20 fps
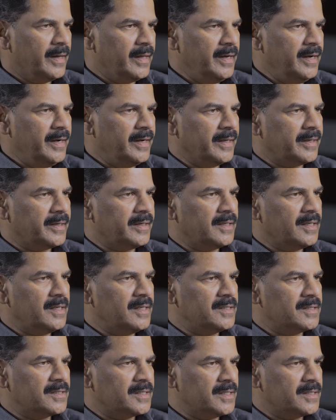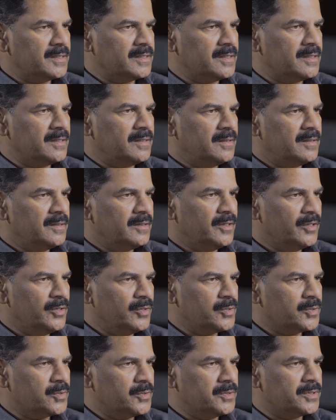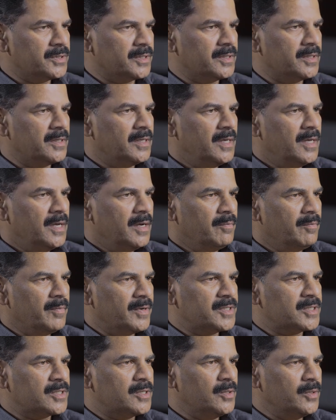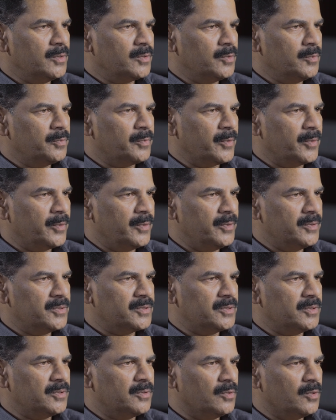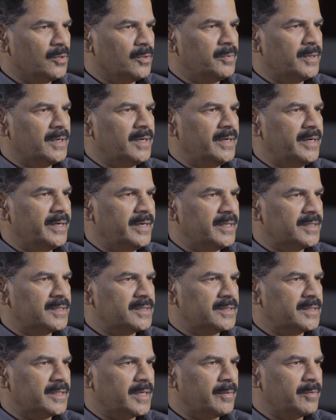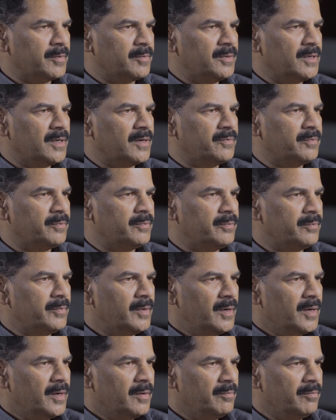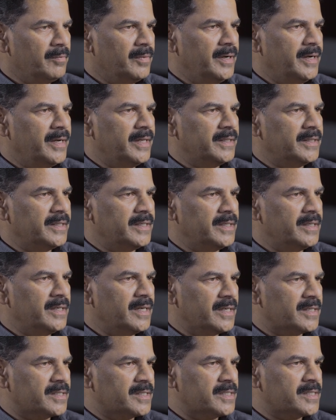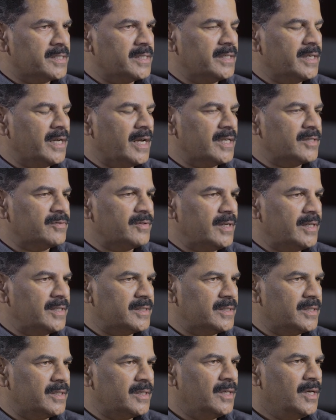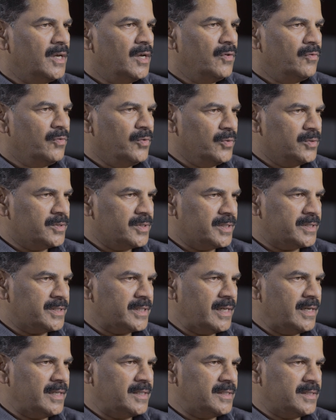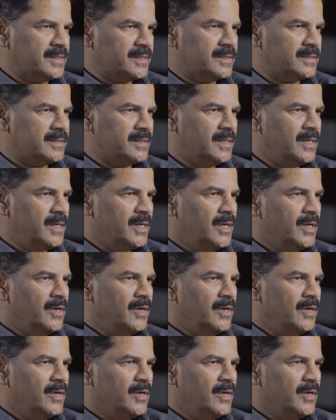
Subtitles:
Any technical education institution must look to produce global leaders capable of meeting the existing as well as the future challenges.